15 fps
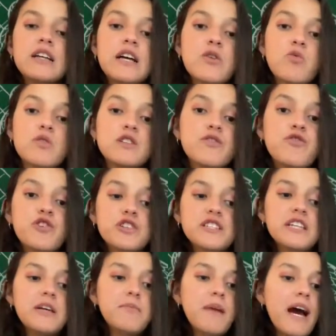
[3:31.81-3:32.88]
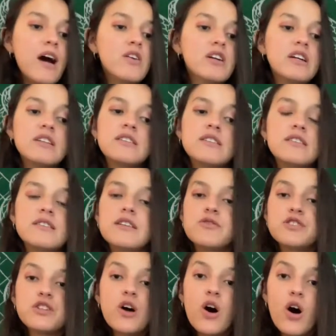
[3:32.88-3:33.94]
Like when it first came out, it
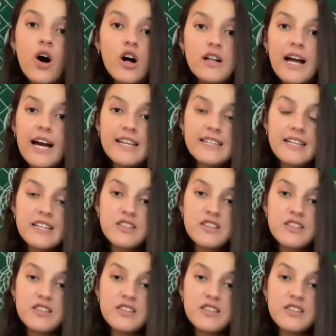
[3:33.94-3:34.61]
was all I did.